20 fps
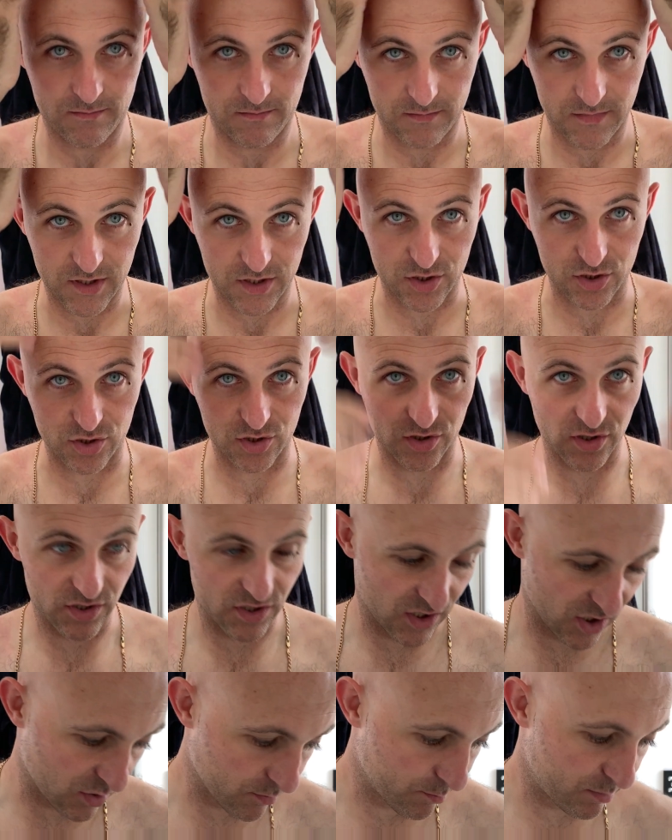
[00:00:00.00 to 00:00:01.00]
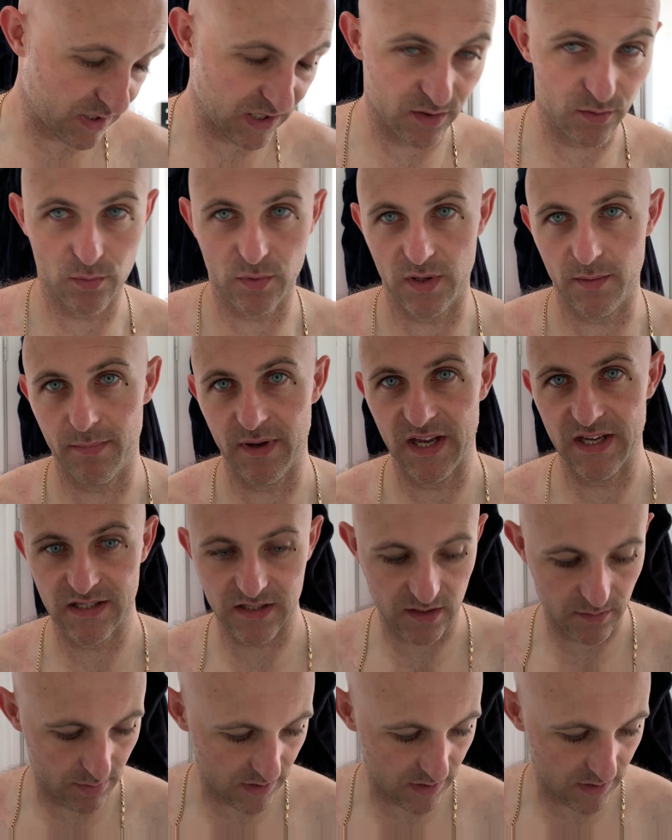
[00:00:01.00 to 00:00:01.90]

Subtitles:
It just doesn't compete with the best of the